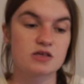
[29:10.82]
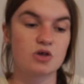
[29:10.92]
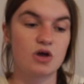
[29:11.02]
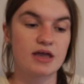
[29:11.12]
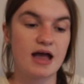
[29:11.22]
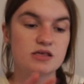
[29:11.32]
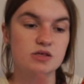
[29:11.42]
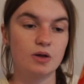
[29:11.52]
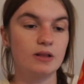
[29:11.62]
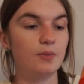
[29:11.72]
So you get
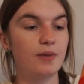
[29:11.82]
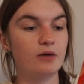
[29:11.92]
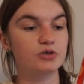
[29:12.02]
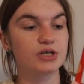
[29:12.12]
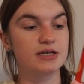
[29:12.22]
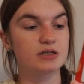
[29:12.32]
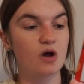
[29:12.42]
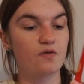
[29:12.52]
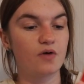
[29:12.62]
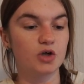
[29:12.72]
2 little pouches
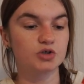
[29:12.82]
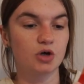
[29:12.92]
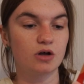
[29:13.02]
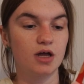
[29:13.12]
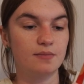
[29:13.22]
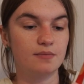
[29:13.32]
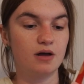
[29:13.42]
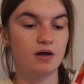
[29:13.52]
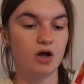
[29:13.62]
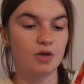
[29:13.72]
of
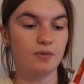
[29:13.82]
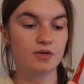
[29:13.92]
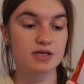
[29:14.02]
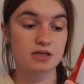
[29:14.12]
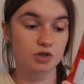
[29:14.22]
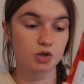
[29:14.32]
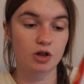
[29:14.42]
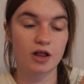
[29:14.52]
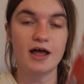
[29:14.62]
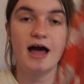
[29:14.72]
Maltesers hot
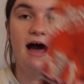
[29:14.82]
chocolate.